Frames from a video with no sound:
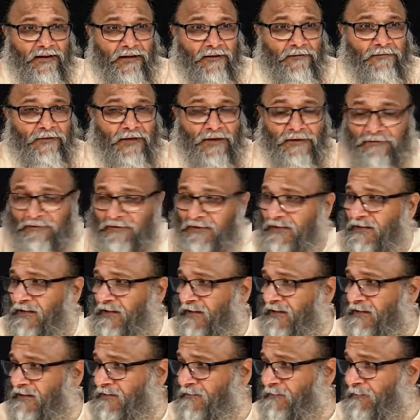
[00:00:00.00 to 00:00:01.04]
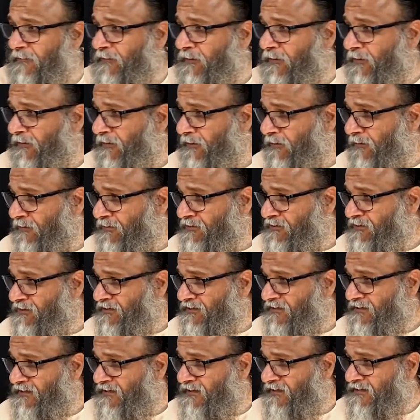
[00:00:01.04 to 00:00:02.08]
if everything is pure
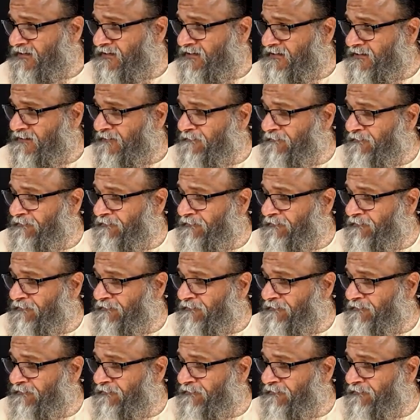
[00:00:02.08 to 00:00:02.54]
consciousness,